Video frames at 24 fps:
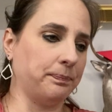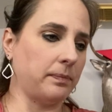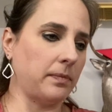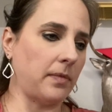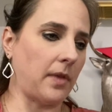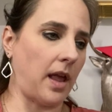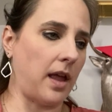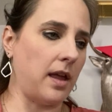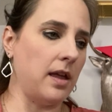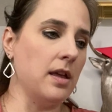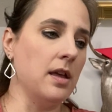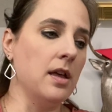
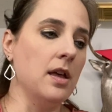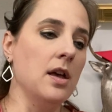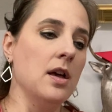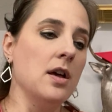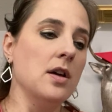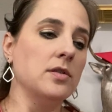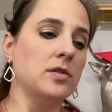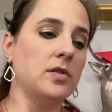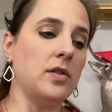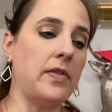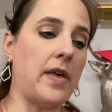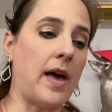Okay?
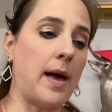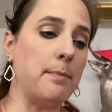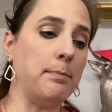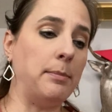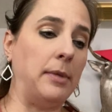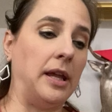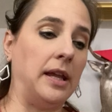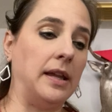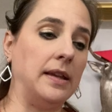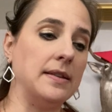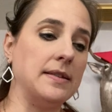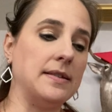So that
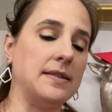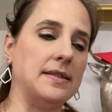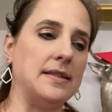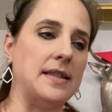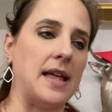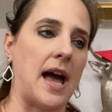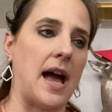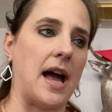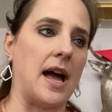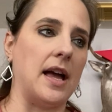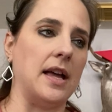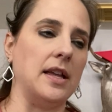means
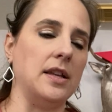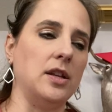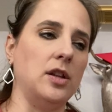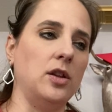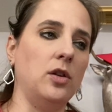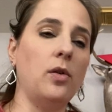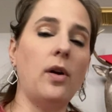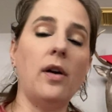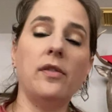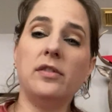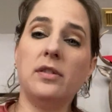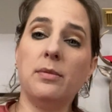that
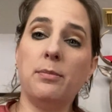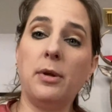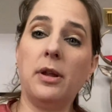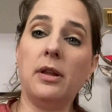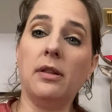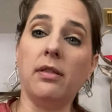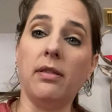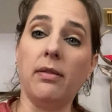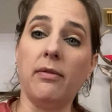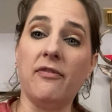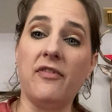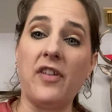you have to be
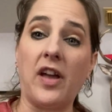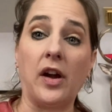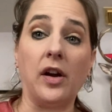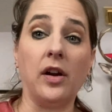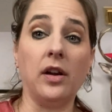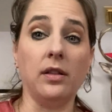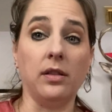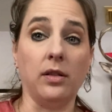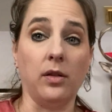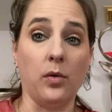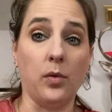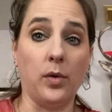
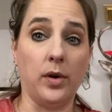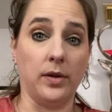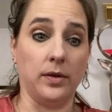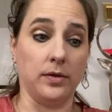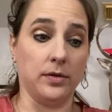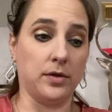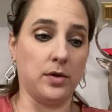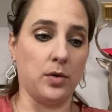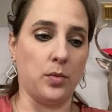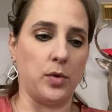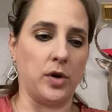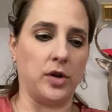very loyal
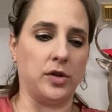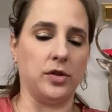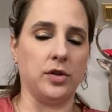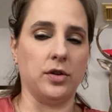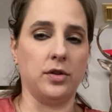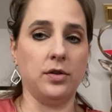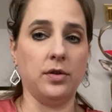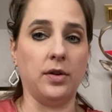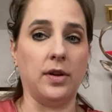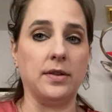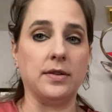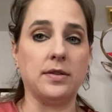to what you're
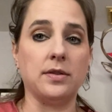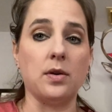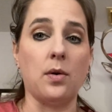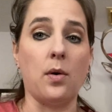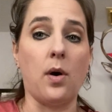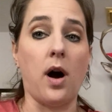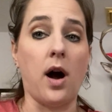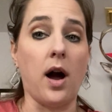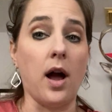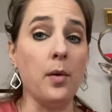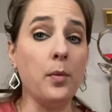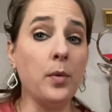doing.
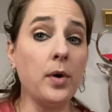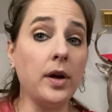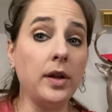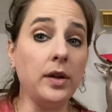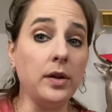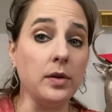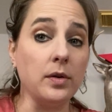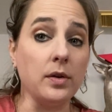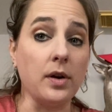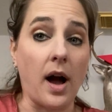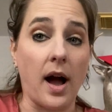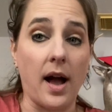So I want
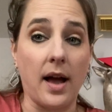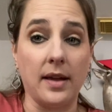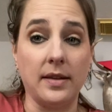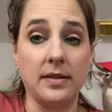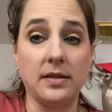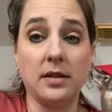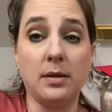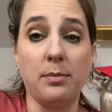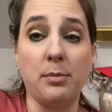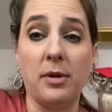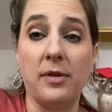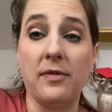you guys
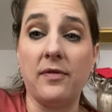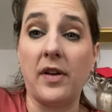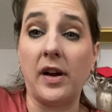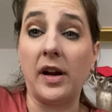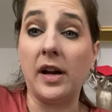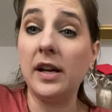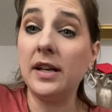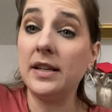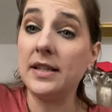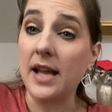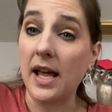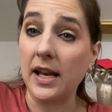to be
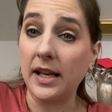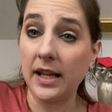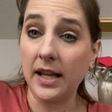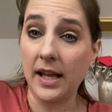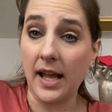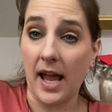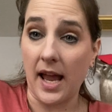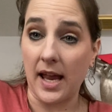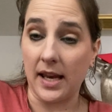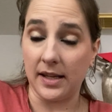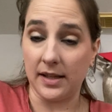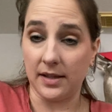very
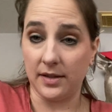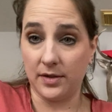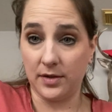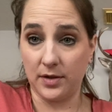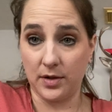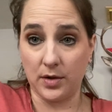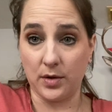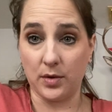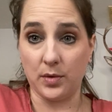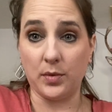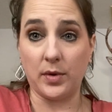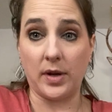dedicated
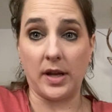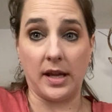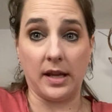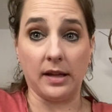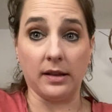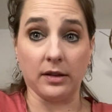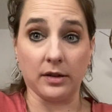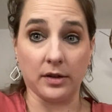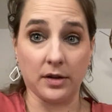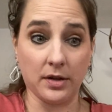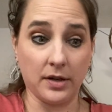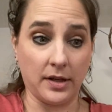to
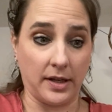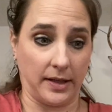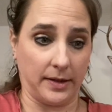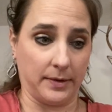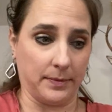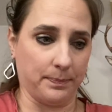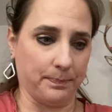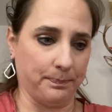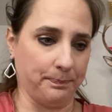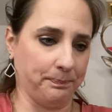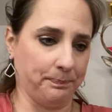e-learning.